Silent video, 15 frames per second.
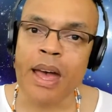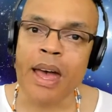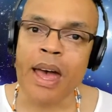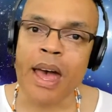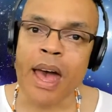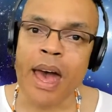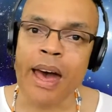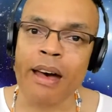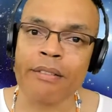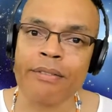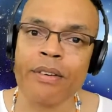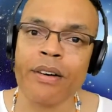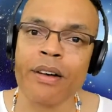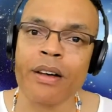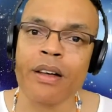have
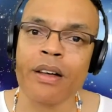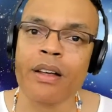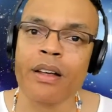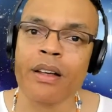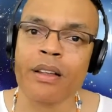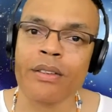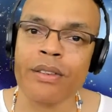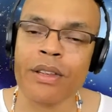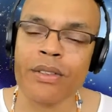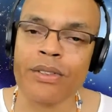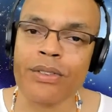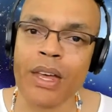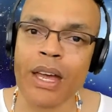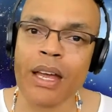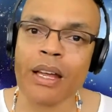the
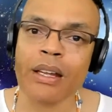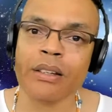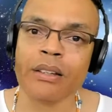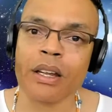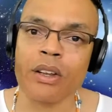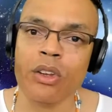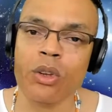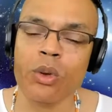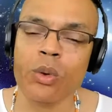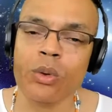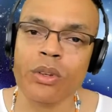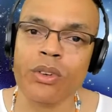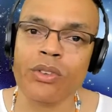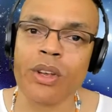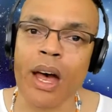thing that you
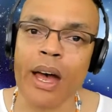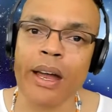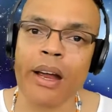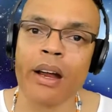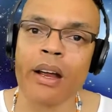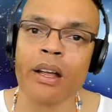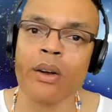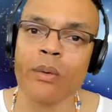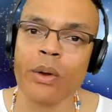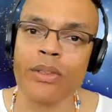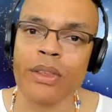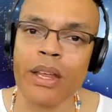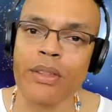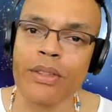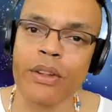desire
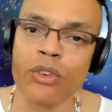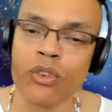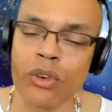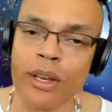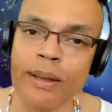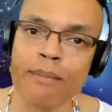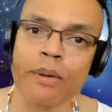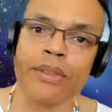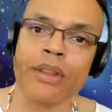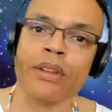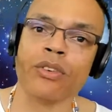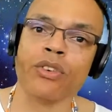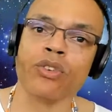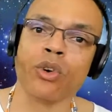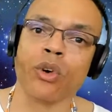within the dream, within
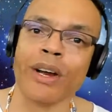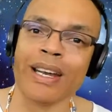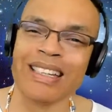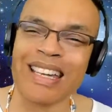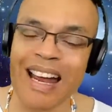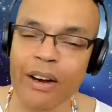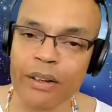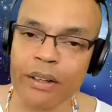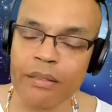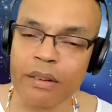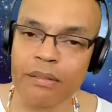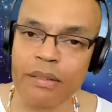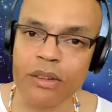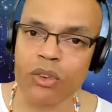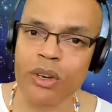the story narrative
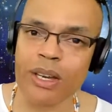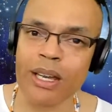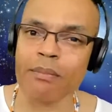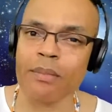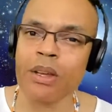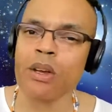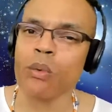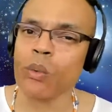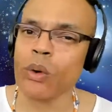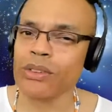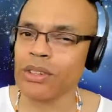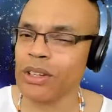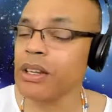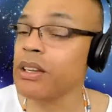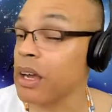of a dream? Was
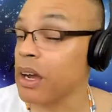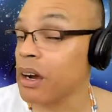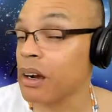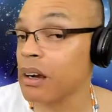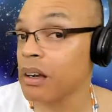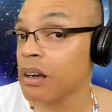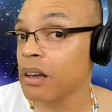it in there?